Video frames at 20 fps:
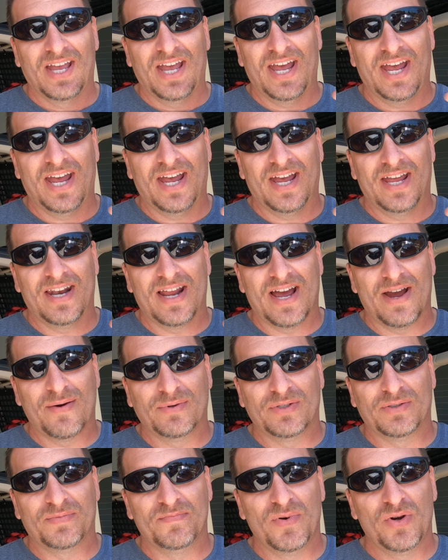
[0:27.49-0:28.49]
And I
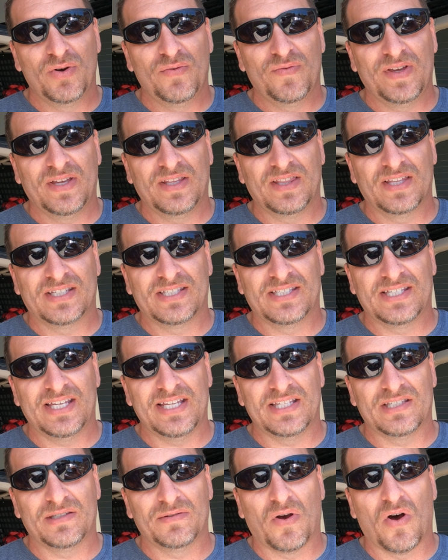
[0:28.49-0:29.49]
was moving the
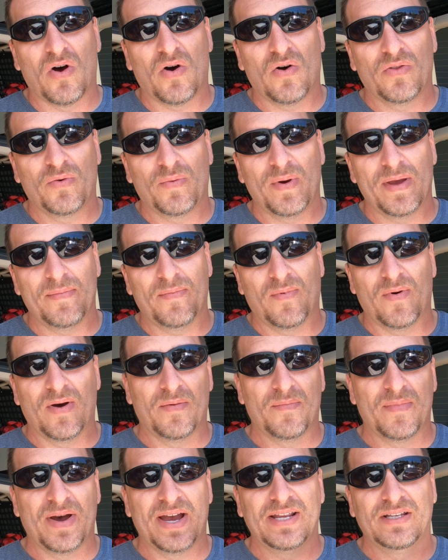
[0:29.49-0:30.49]
seats all the way,
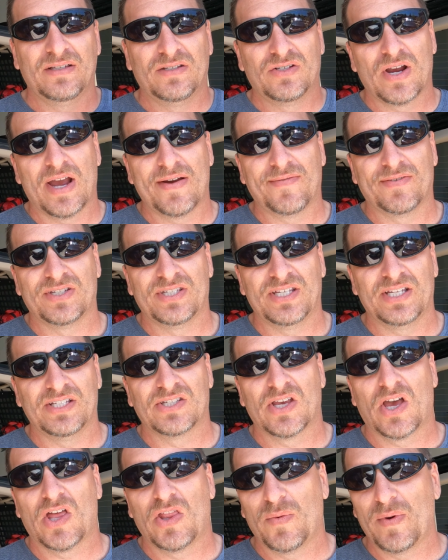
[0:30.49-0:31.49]
well, my driver's
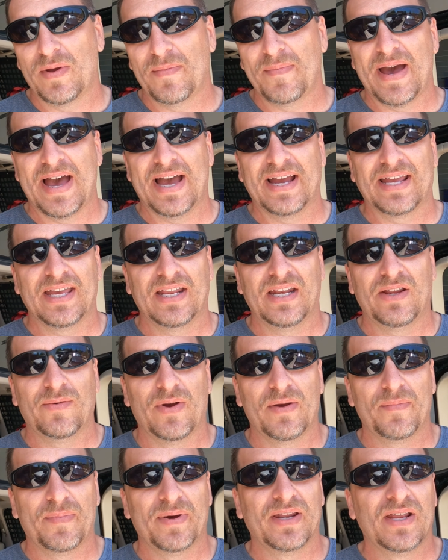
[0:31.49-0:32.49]
seat's all the way back
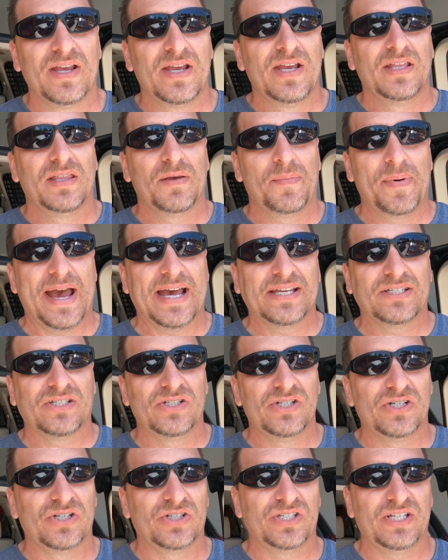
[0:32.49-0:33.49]
anyway, but the
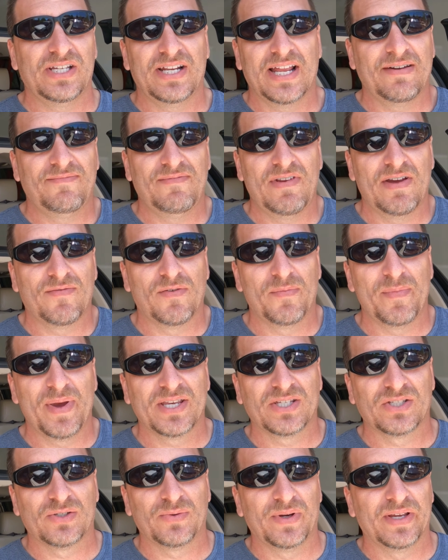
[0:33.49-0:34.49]
passenger seat I've never
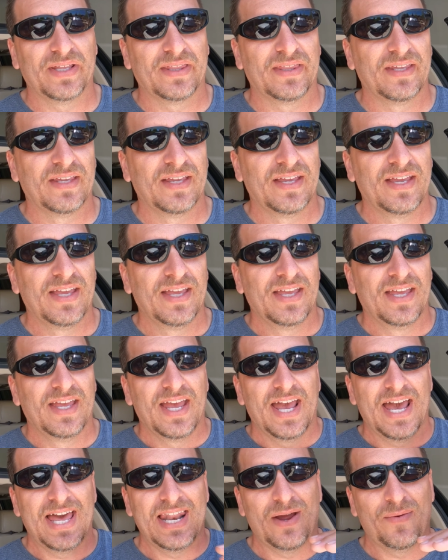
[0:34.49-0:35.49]
messed with.
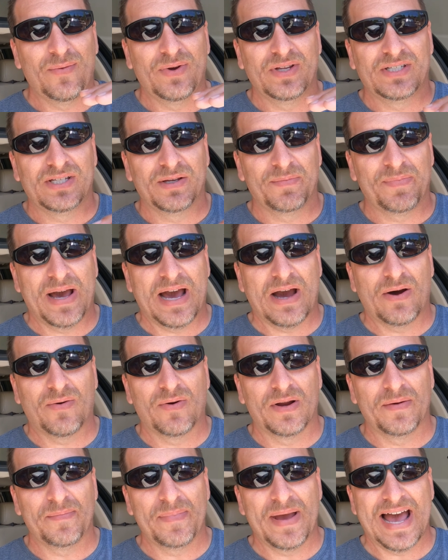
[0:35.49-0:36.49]
And I went to
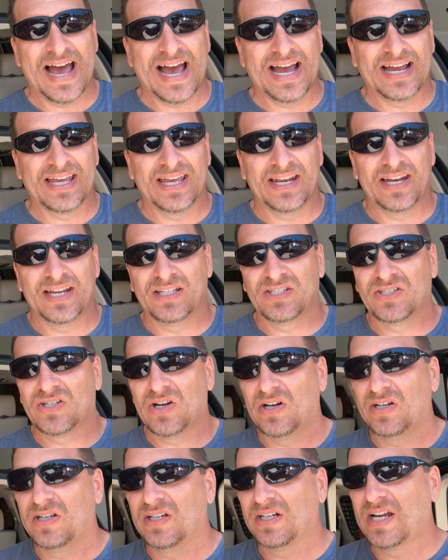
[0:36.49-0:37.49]
power it back, and it
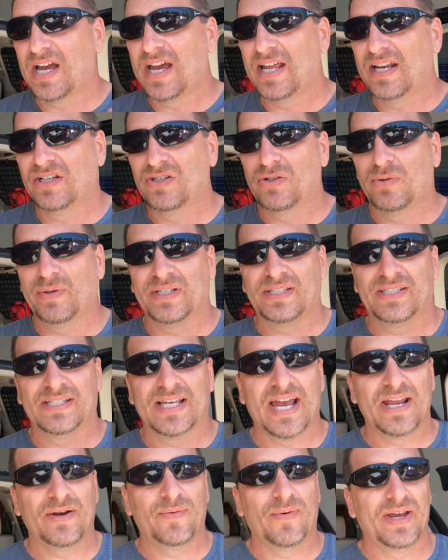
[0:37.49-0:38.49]
started to kind of twist
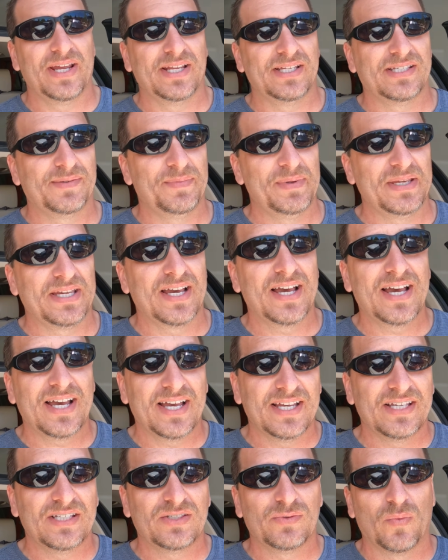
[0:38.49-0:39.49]
sideways
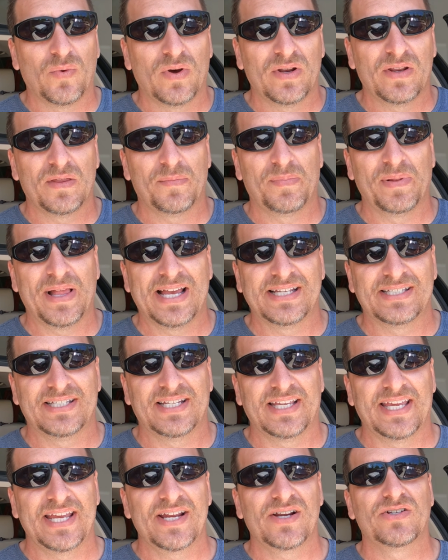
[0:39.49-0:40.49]
because one of the
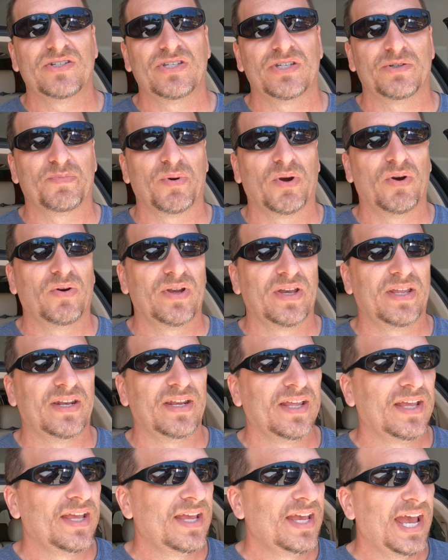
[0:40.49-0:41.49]
plastic gears is
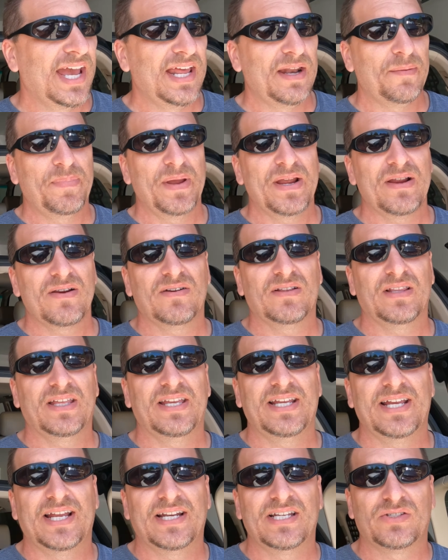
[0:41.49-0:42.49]
broken. And
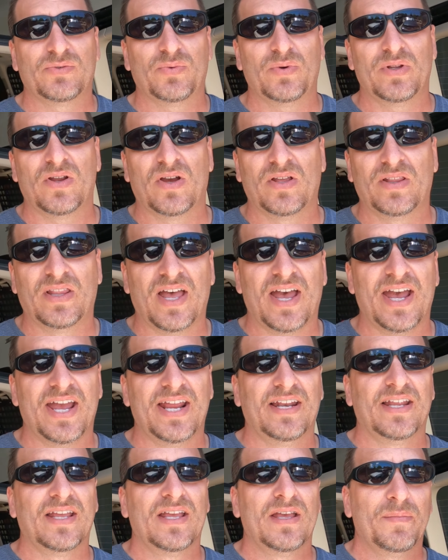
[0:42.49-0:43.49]
apparently, I just went
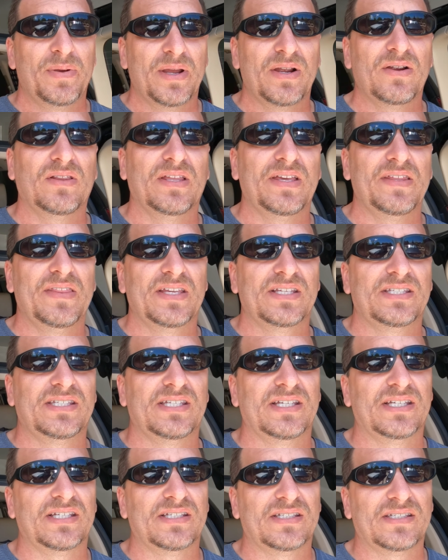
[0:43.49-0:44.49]
online, apparently this
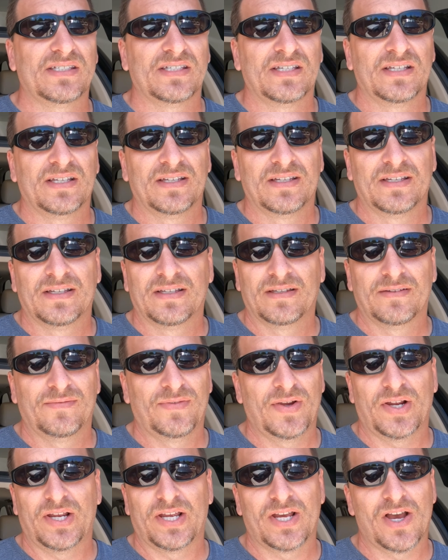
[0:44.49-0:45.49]
is
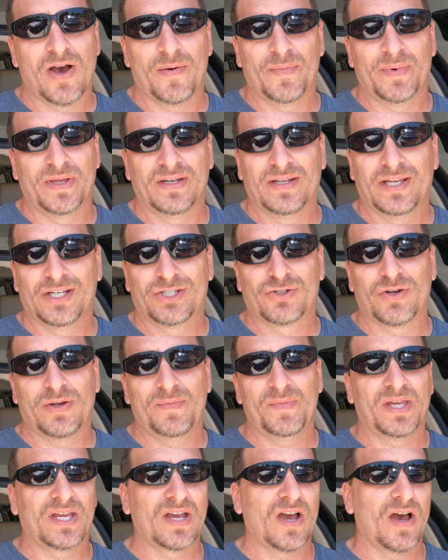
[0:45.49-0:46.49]
very common,
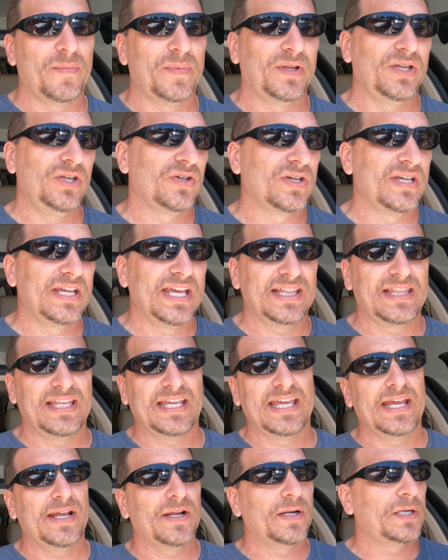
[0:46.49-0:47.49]
extremely common. You can get
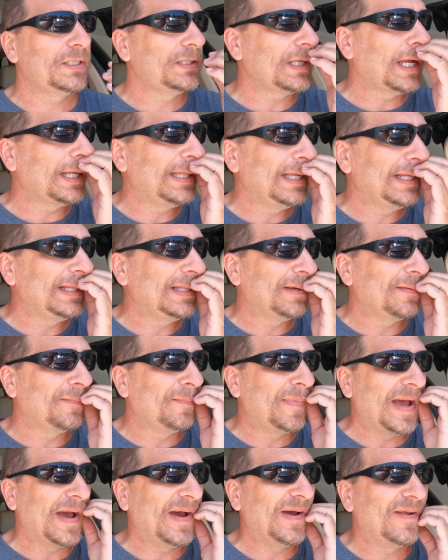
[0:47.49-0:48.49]
the gears, I think they're
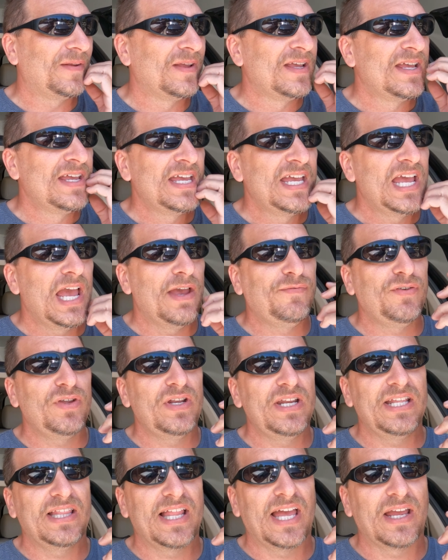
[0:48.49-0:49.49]
about, if
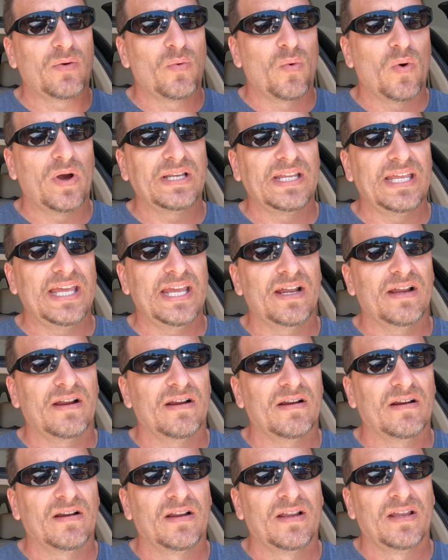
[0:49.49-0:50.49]
you need like one
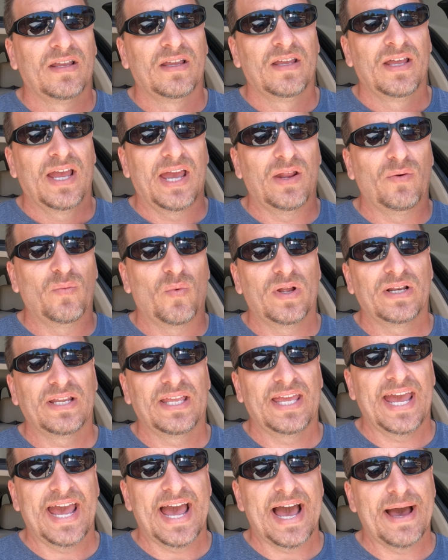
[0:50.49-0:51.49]
gear and
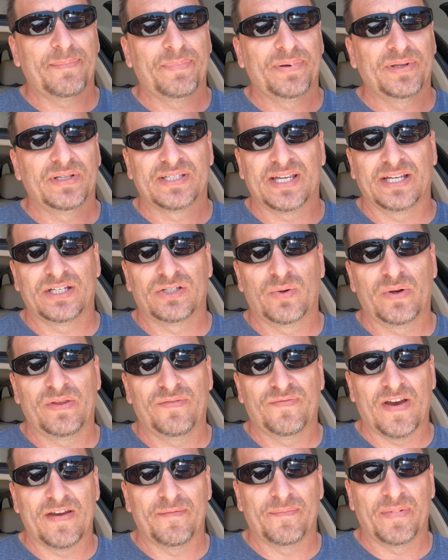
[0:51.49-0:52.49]
one cap, it's like
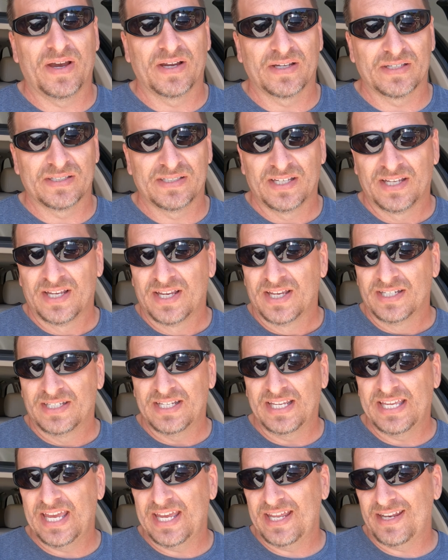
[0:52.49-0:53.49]
25 bucks.
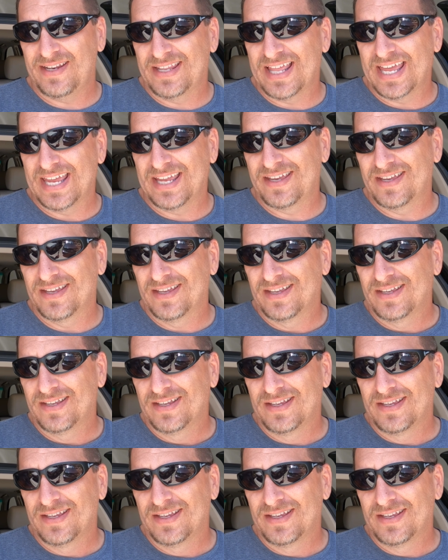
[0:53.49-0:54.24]
To get like